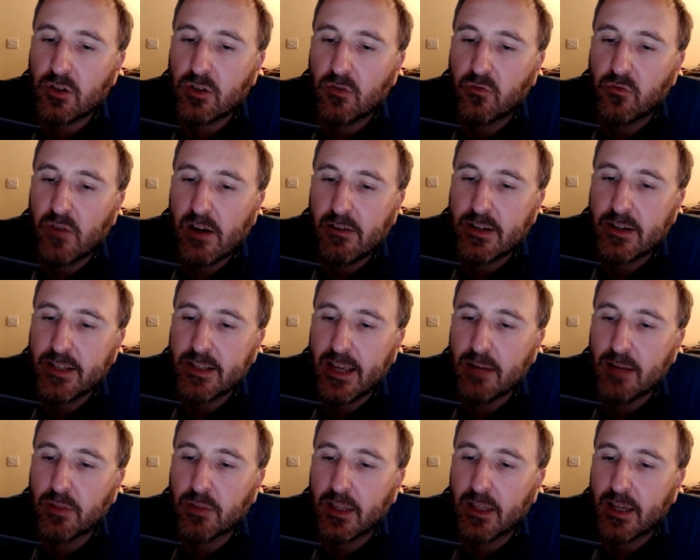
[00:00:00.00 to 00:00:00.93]
varied
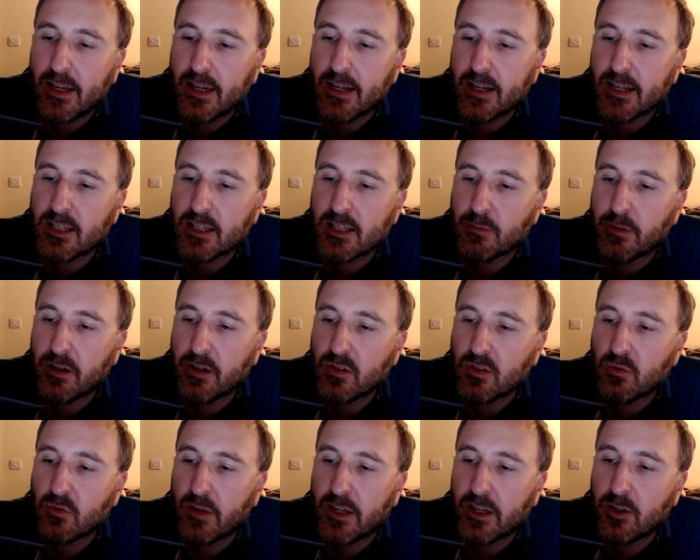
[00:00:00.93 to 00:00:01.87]
gameplay
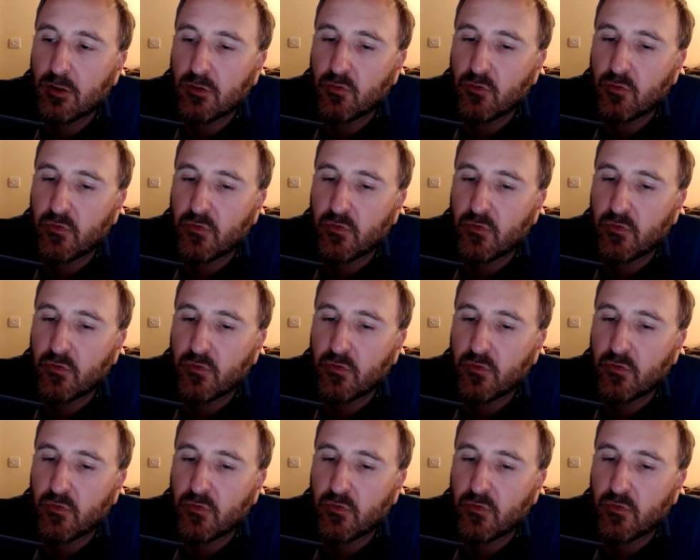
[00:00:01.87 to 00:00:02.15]
experience where you'll